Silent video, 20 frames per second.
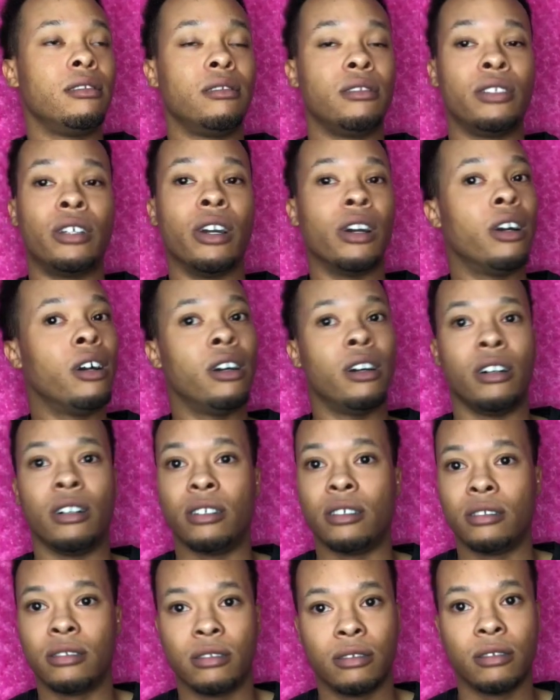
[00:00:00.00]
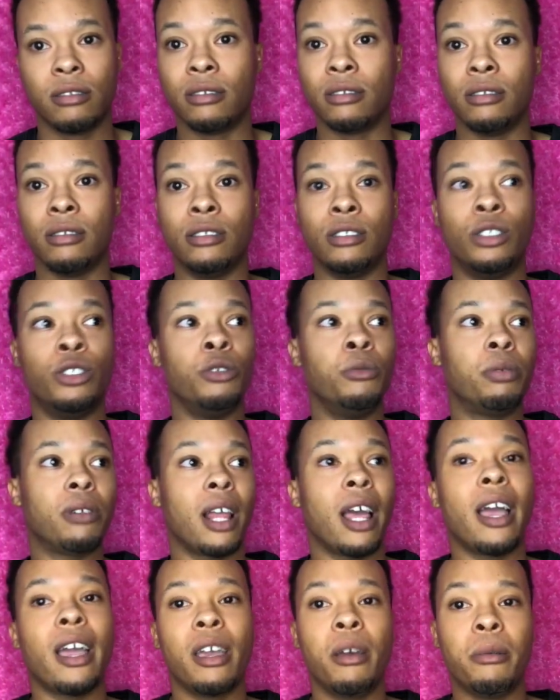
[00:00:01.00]
girl, you
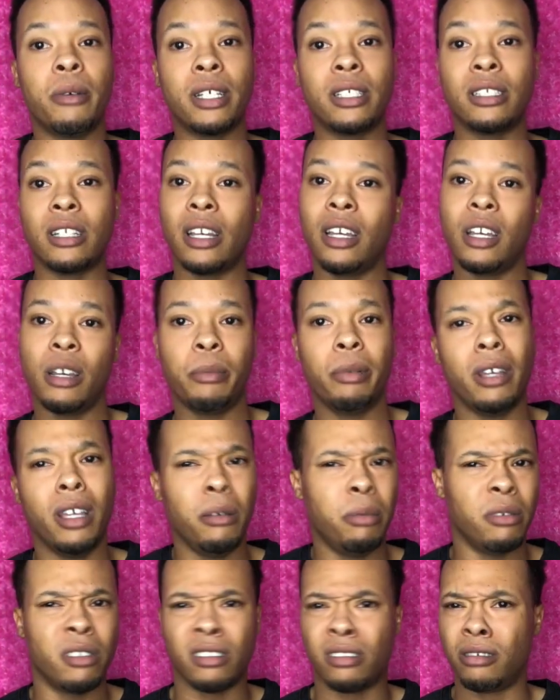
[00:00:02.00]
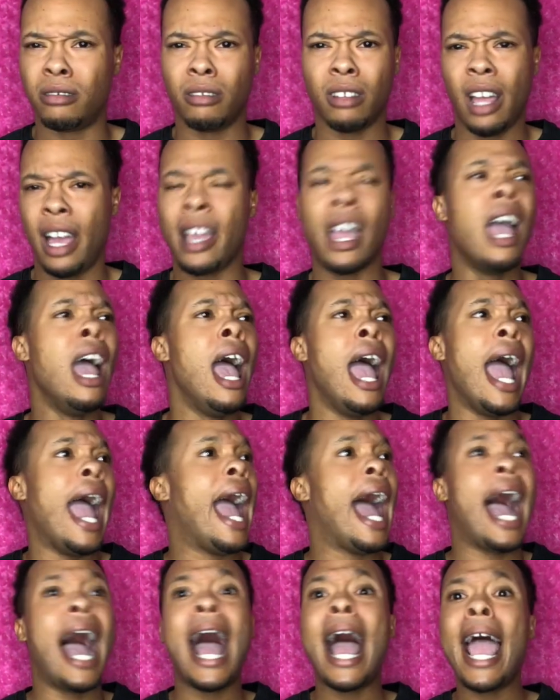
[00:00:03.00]
play with dead people. Like,
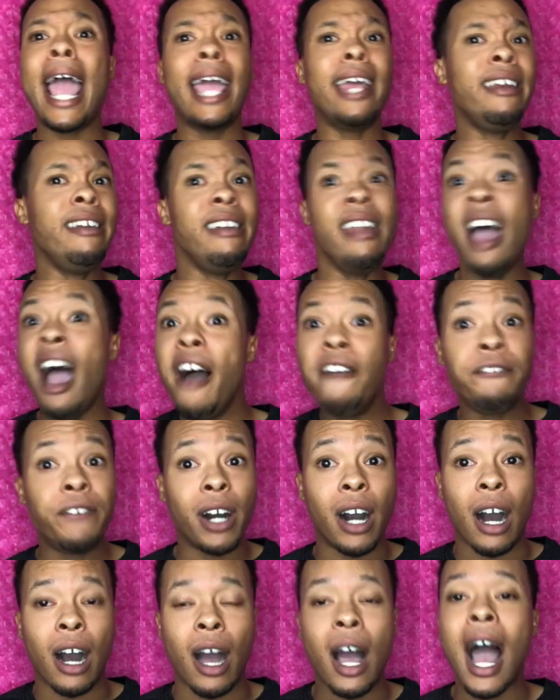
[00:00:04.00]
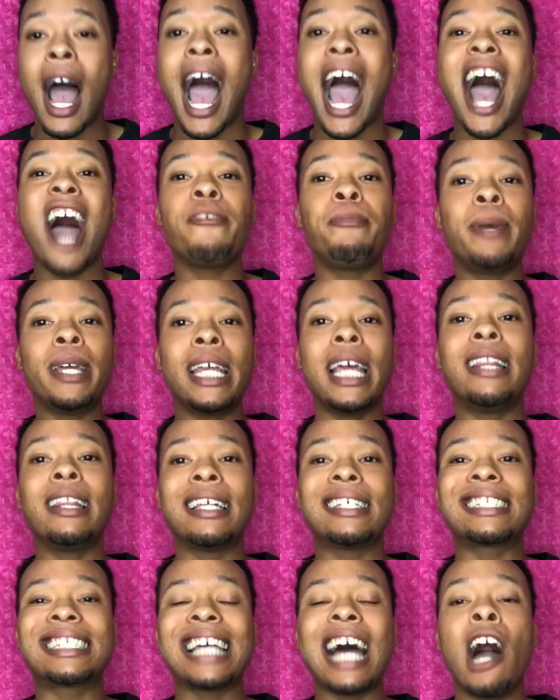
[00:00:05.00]
and I've been in
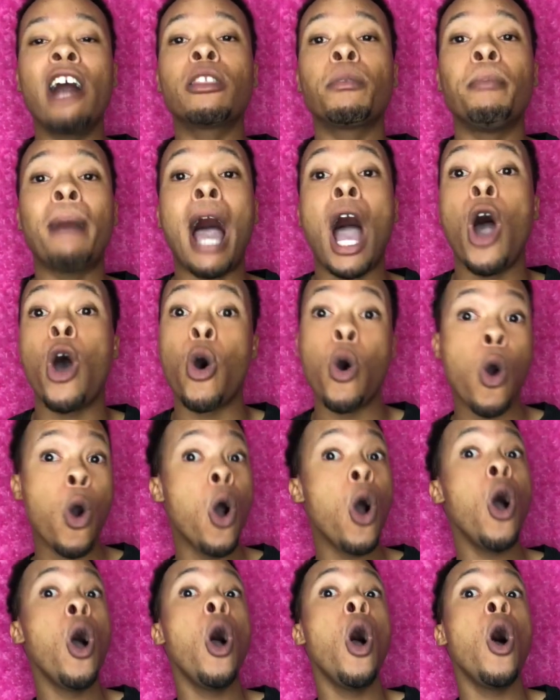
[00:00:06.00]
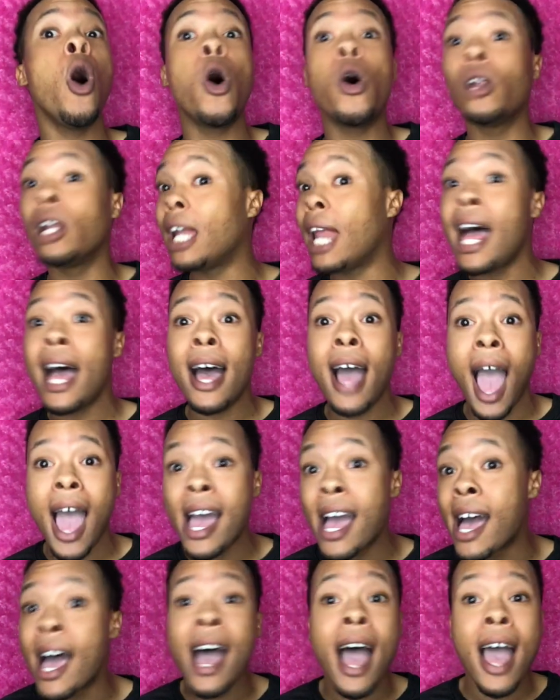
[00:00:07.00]
the South my whole
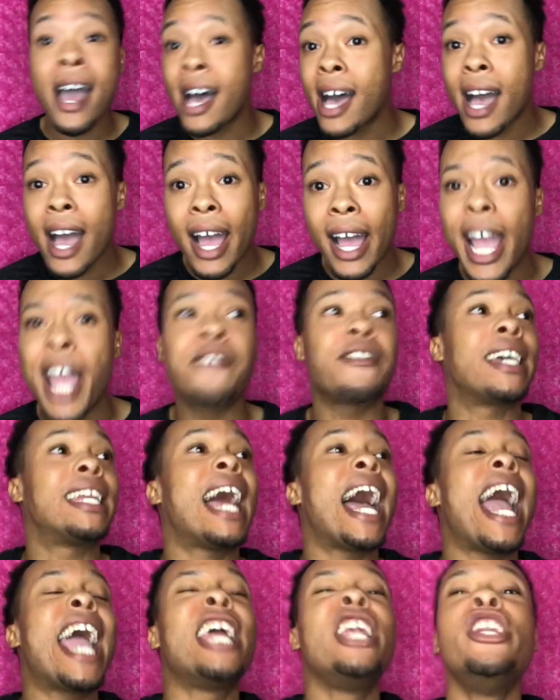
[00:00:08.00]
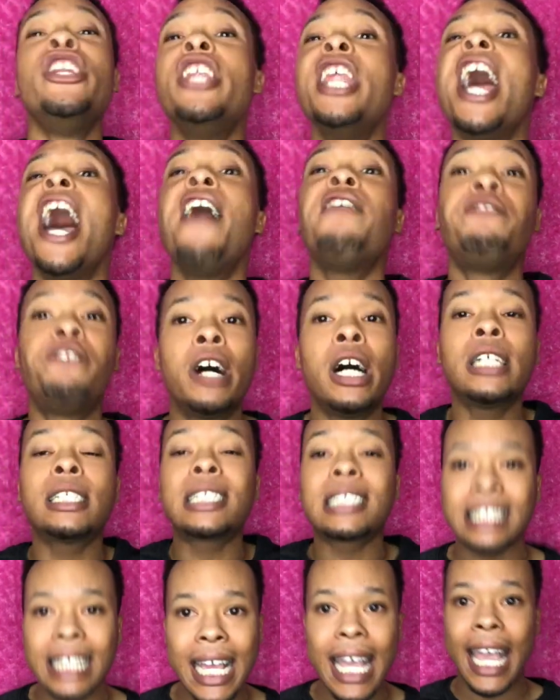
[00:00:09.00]
life, and I ain't never
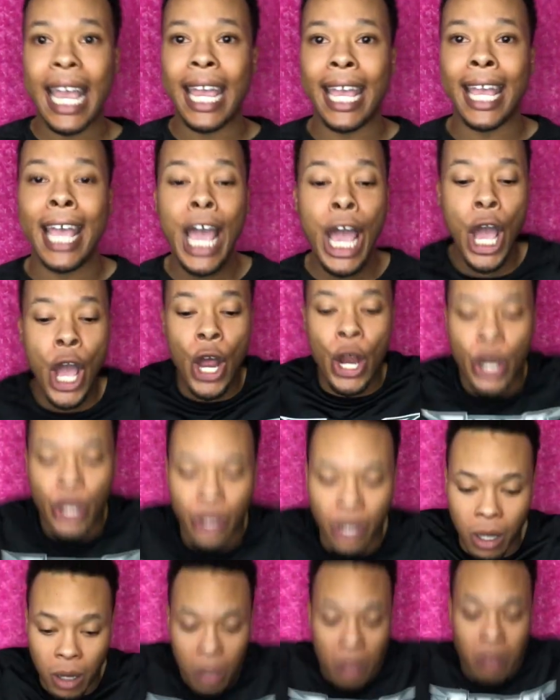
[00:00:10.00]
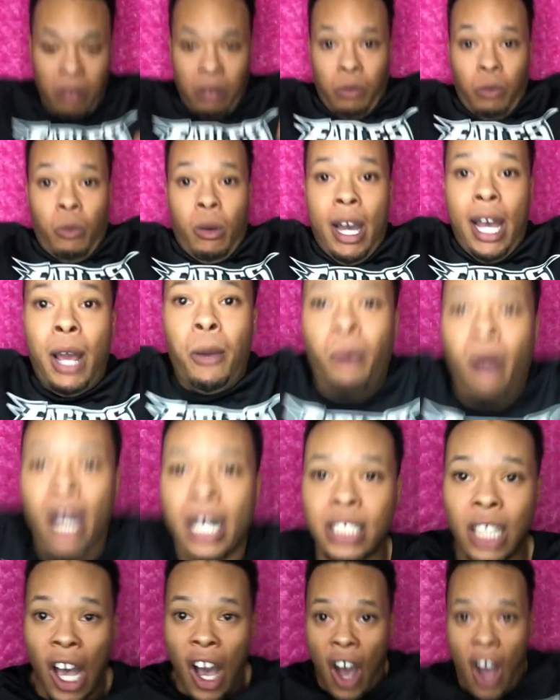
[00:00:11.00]
seen what was
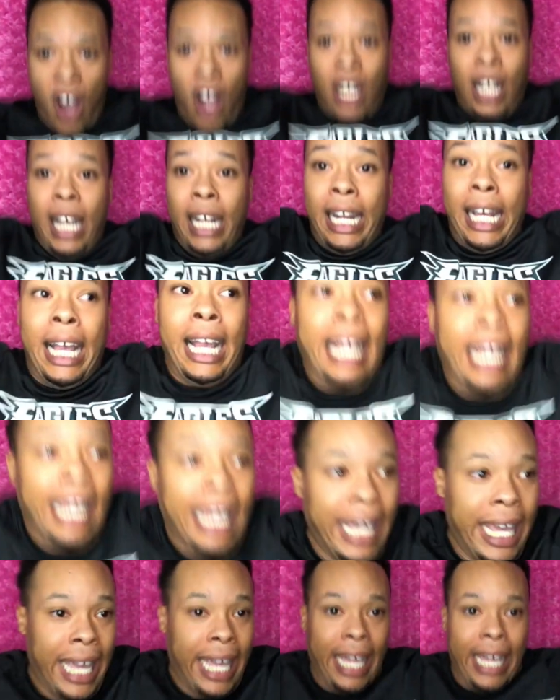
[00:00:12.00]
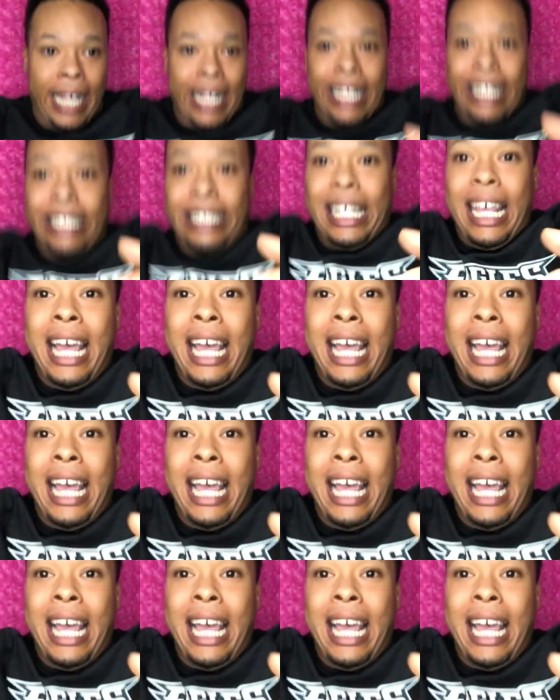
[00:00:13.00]
all of this.